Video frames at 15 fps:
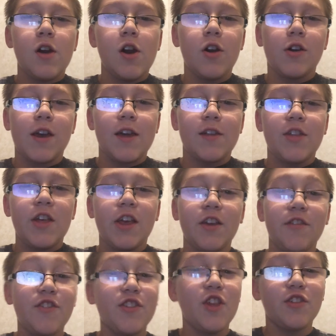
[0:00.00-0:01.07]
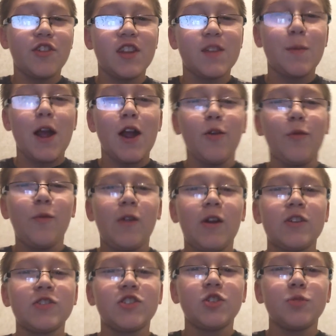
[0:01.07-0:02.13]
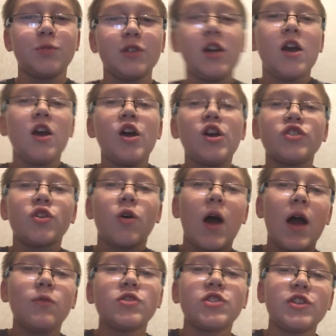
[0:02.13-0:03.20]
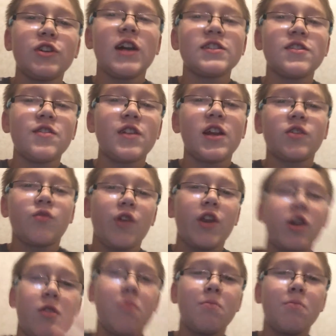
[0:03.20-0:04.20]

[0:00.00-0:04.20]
Okay, thank you for those inspiring words, Snoopy. So I will see you guys in the next video.